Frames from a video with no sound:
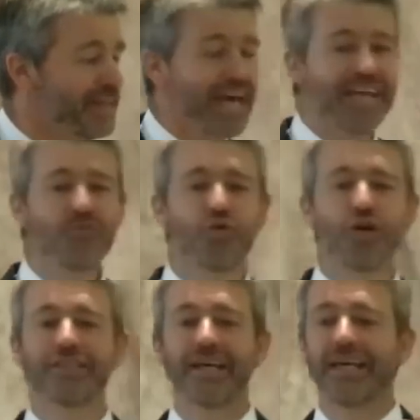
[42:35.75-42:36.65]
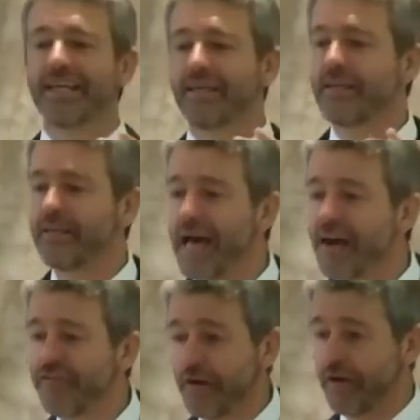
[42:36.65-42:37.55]
They would
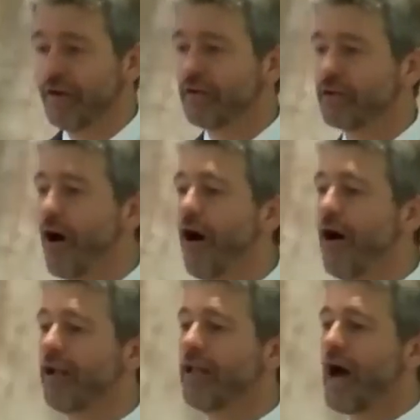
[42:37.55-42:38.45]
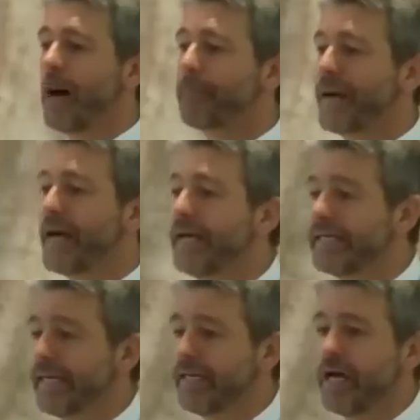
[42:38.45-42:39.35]
never call a
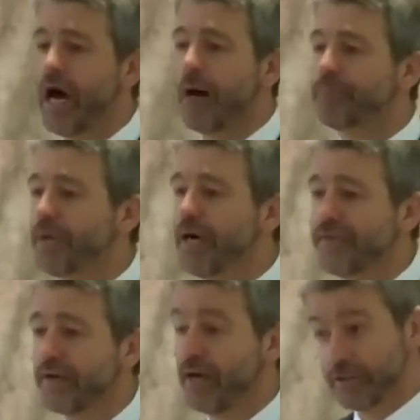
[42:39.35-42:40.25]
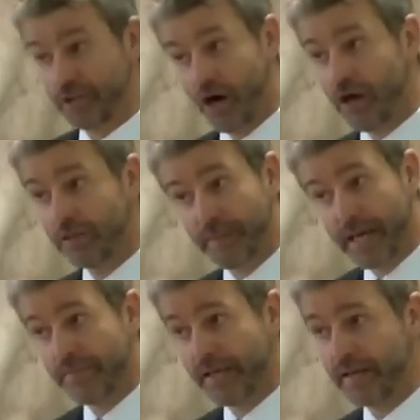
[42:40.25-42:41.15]
pagan a brother. A dog,
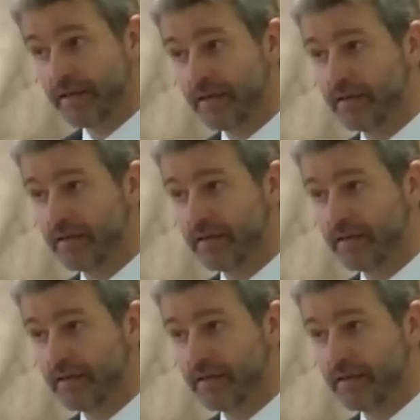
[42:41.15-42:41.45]
maybe.